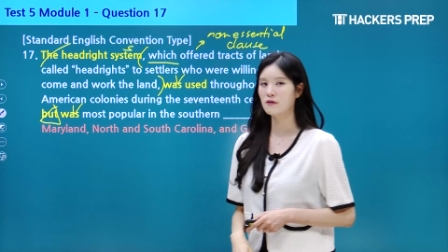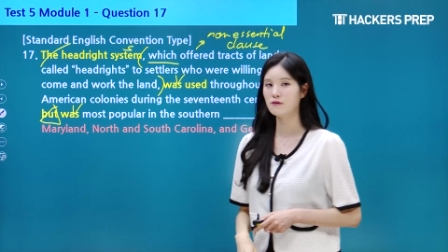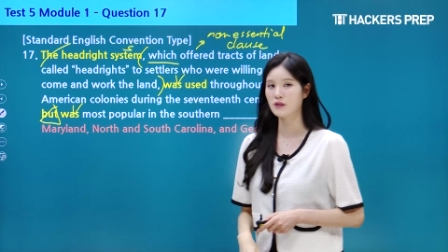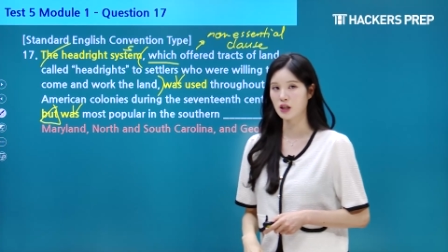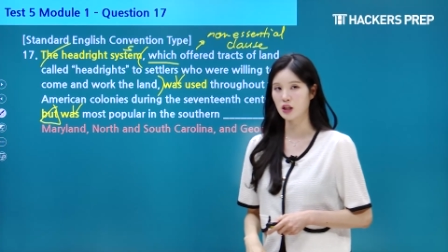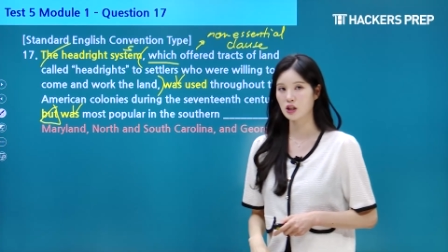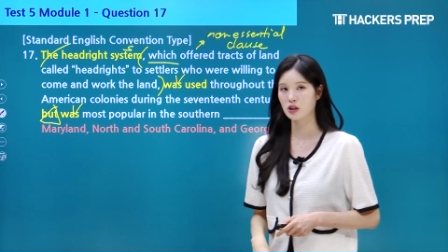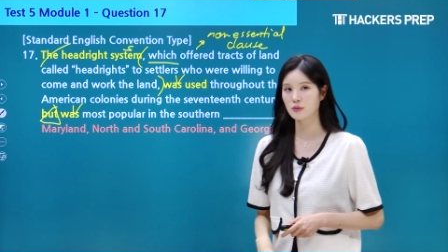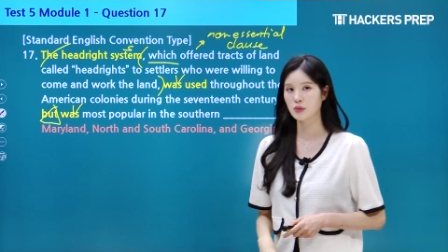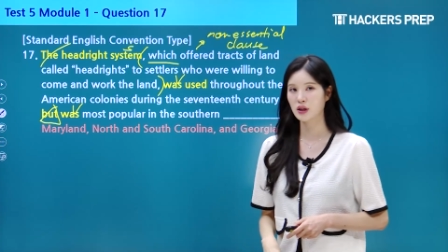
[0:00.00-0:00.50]

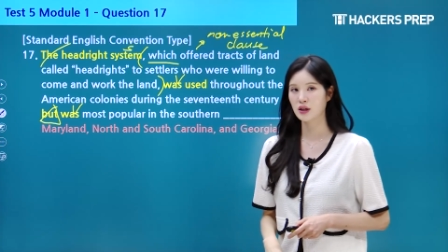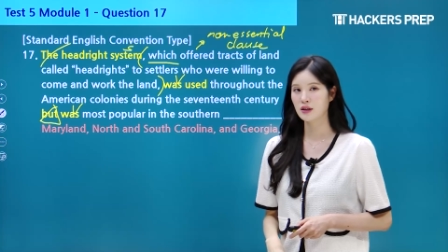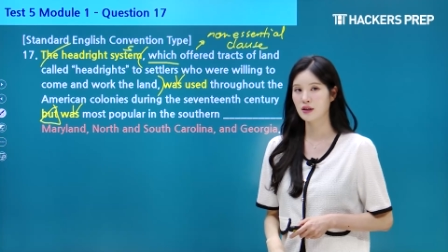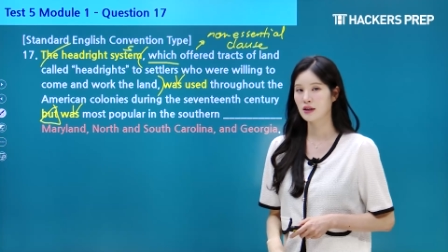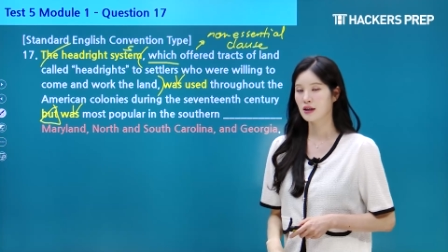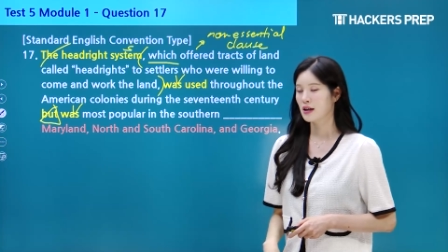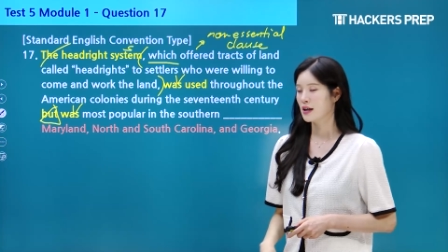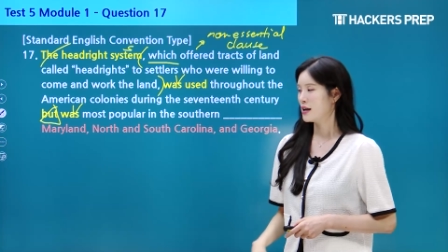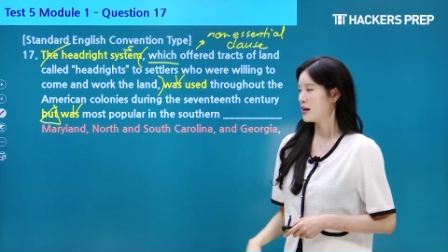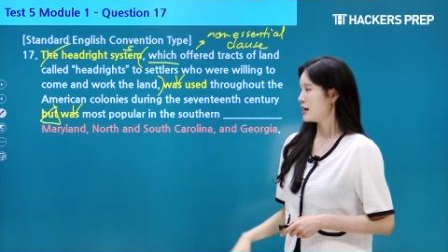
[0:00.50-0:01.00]
verb.
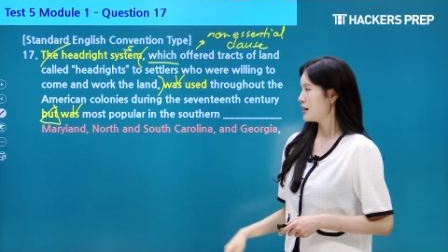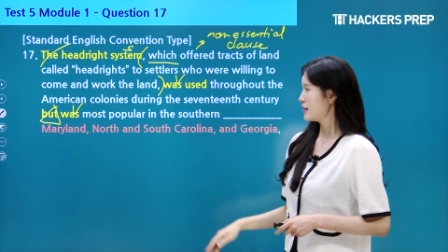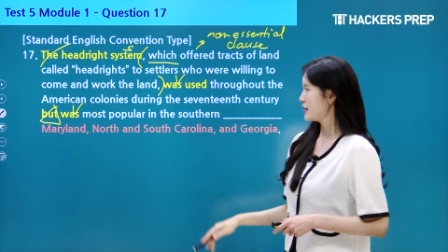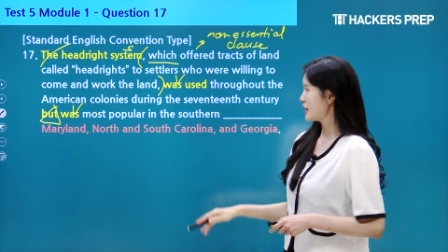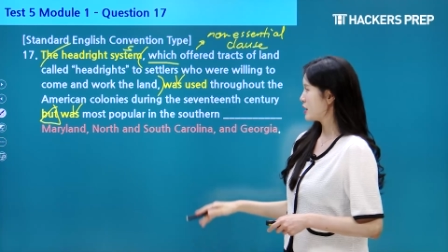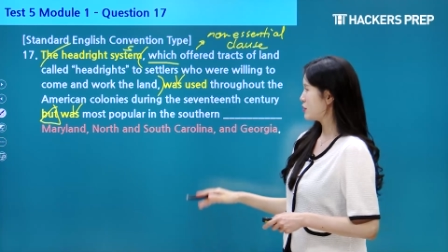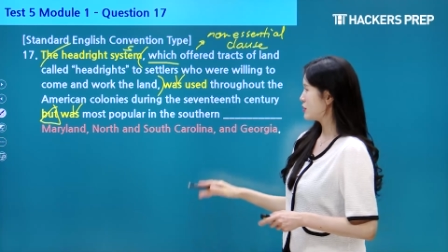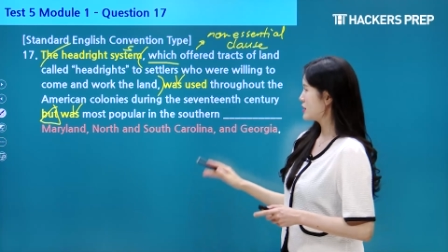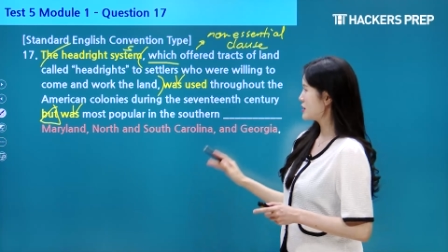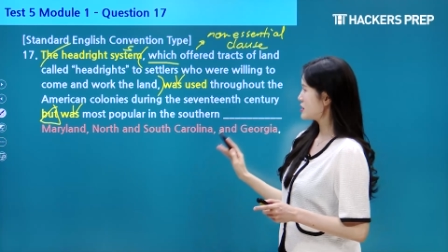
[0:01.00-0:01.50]

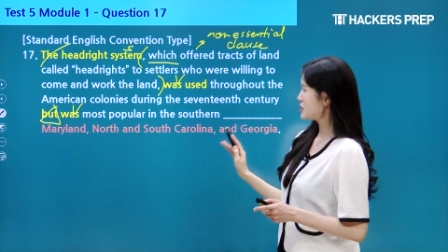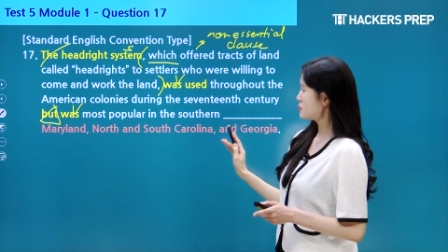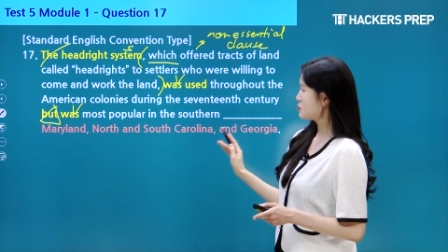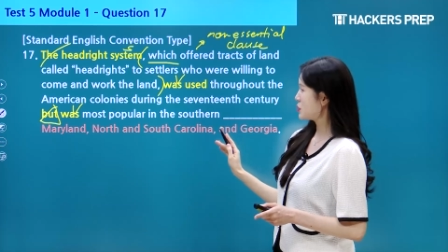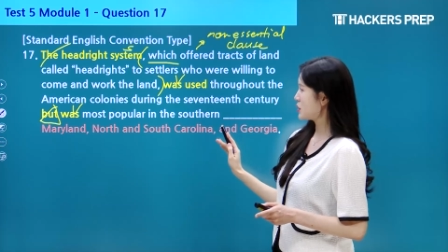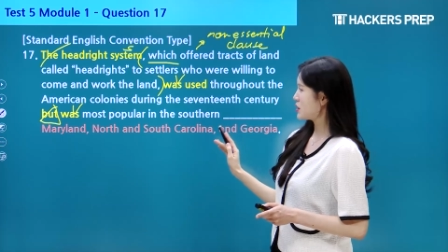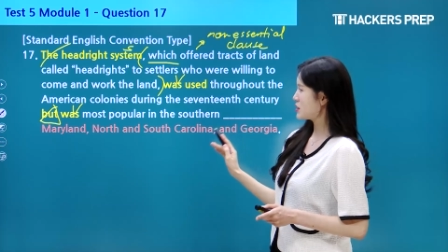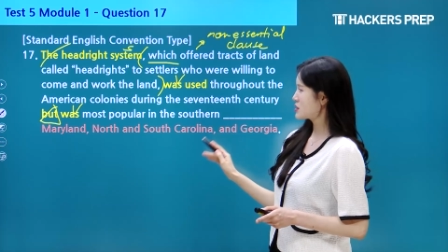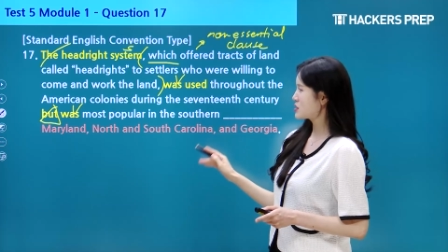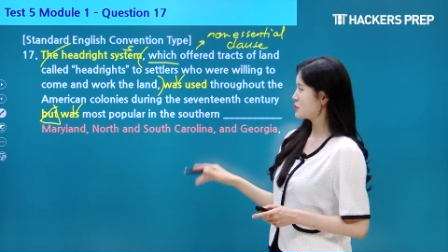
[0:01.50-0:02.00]
Now, is it
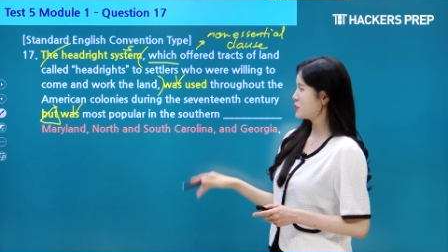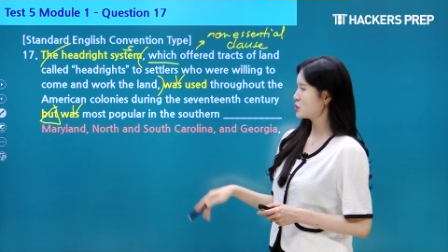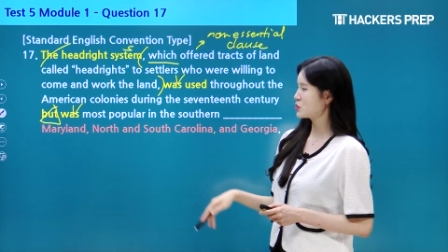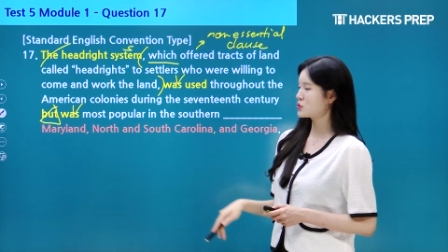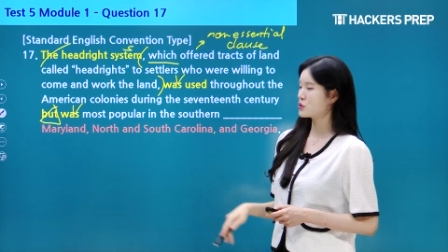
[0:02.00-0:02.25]
possible